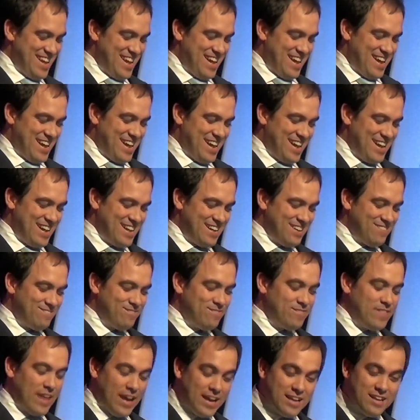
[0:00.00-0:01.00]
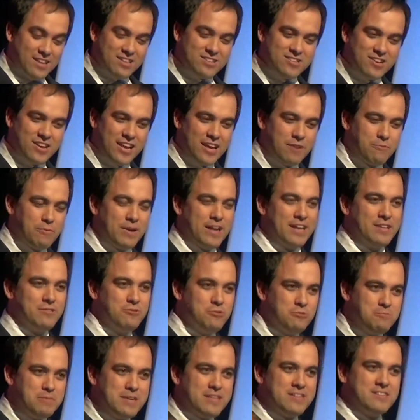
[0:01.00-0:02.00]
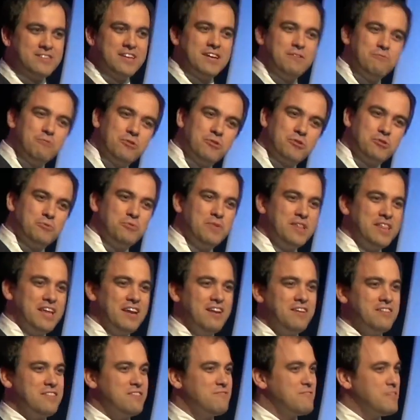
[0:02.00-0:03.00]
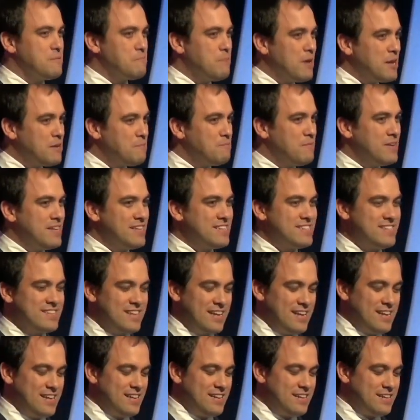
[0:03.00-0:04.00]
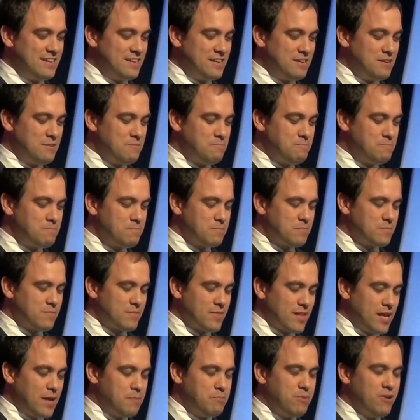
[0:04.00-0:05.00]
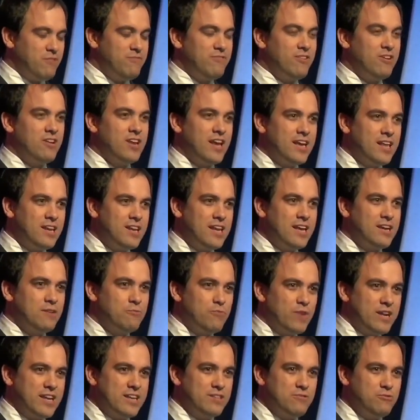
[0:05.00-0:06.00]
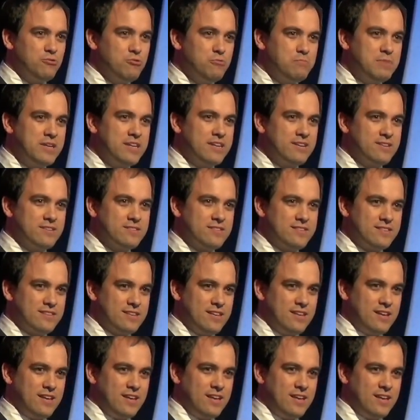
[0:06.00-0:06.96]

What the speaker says: I also like what I do because I work with a lot of departments, and above all, I like what I do because